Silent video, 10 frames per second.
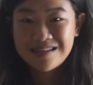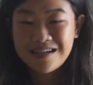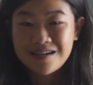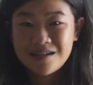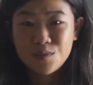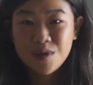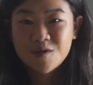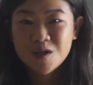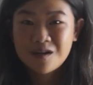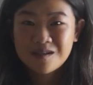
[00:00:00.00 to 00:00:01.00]
They are the
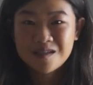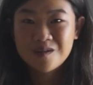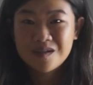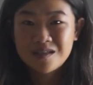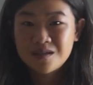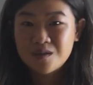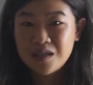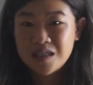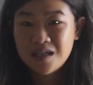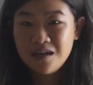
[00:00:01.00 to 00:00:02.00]
reef sharks, so it's
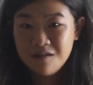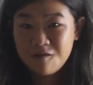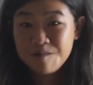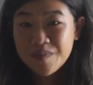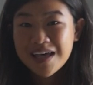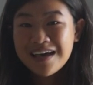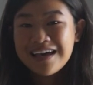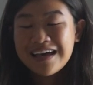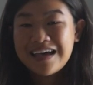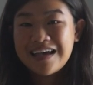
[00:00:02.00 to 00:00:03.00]
totally safe.
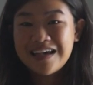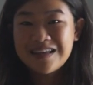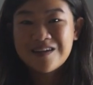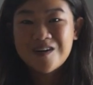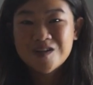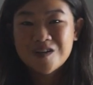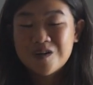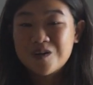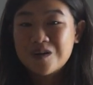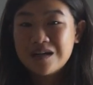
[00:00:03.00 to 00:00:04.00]
And
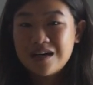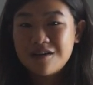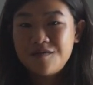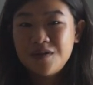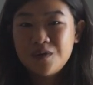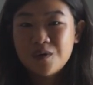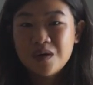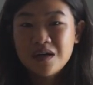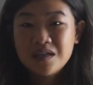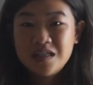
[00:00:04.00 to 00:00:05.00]
also a
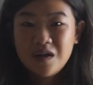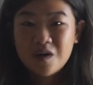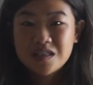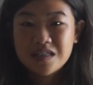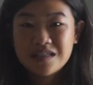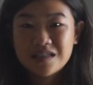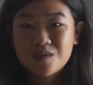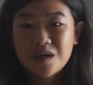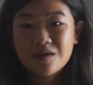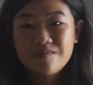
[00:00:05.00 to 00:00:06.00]
few seahorses as
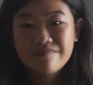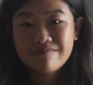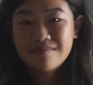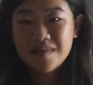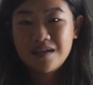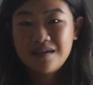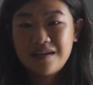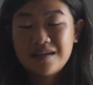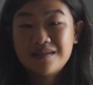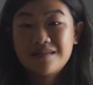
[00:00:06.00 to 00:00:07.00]
well,
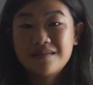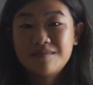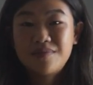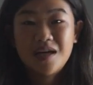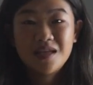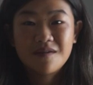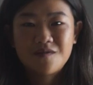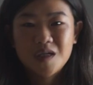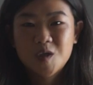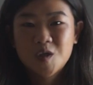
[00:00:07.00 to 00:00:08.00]
and plenty of
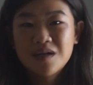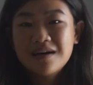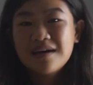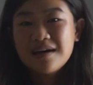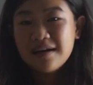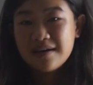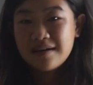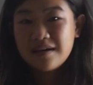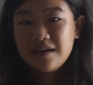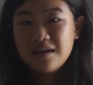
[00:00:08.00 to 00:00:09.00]
fish.
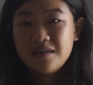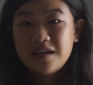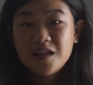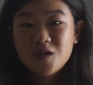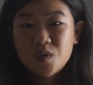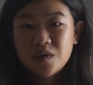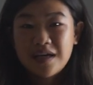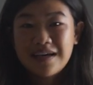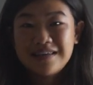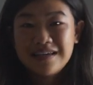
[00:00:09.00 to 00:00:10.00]
And the other tour
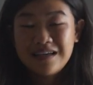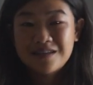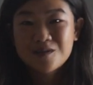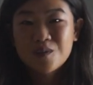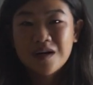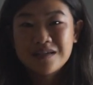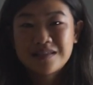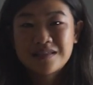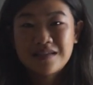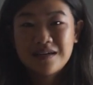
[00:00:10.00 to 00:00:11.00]
that I did
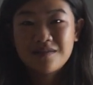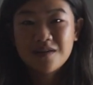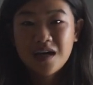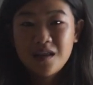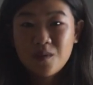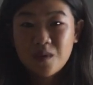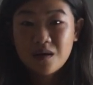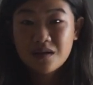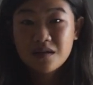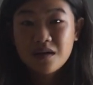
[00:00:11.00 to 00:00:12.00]
was the volcanic walk.